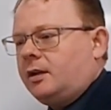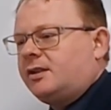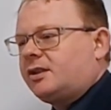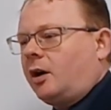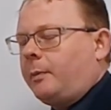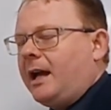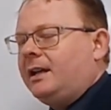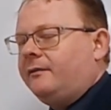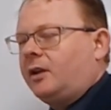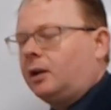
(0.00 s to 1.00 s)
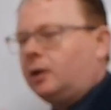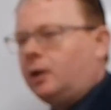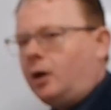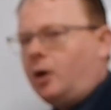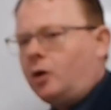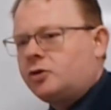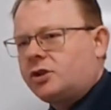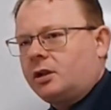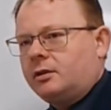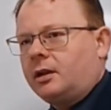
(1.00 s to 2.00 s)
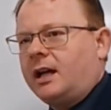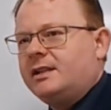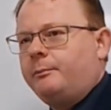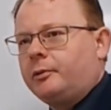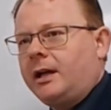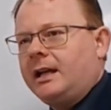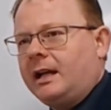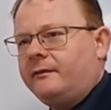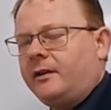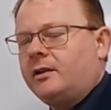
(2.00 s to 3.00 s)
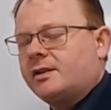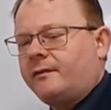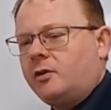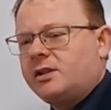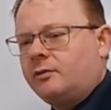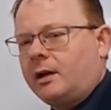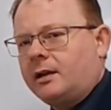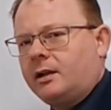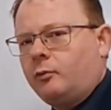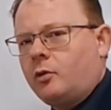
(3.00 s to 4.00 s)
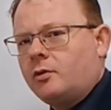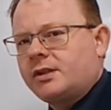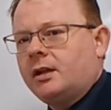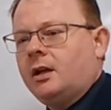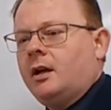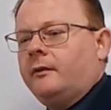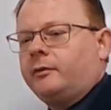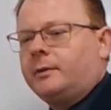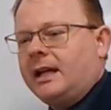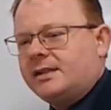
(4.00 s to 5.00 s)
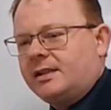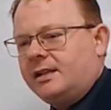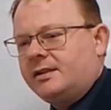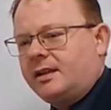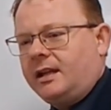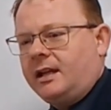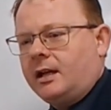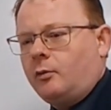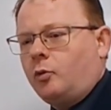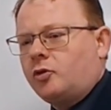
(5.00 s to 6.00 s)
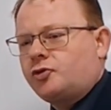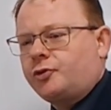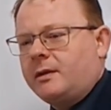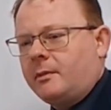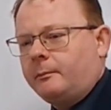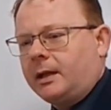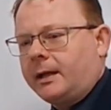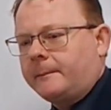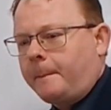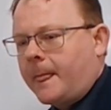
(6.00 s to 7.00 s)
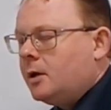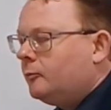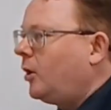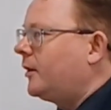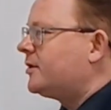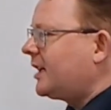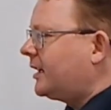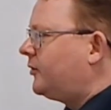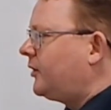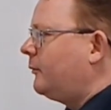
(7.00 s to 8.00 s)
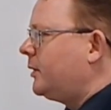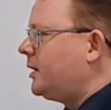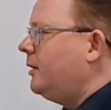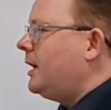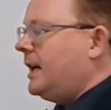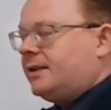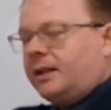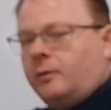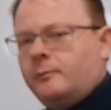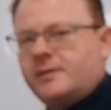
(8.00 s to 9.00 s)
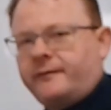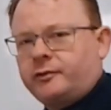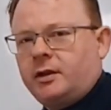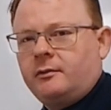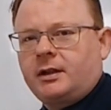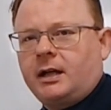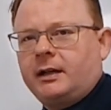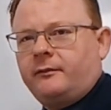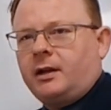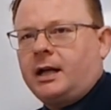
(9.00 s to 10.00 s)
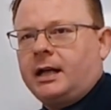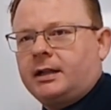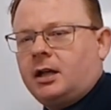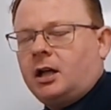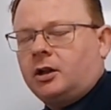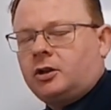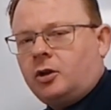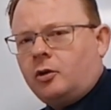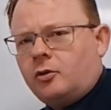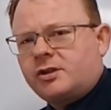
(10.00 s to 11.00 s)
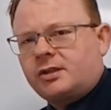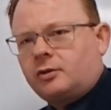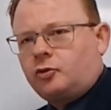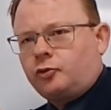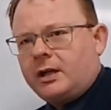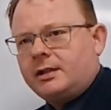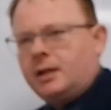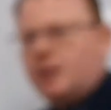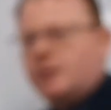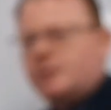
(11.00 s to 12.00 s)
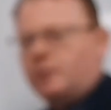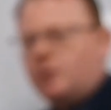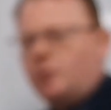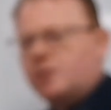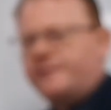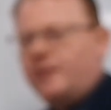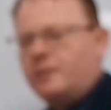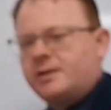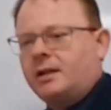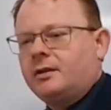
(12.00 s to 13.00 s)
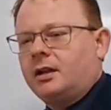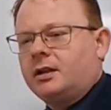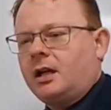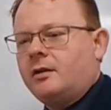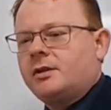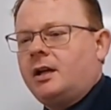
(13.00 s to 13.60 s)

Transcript: stop any of the large like debris and anything that's floating around in the water from getting into the water treatment plant. Right, the second thing we do is it comes through kind of like a coarse grid, so a coarse filter that goes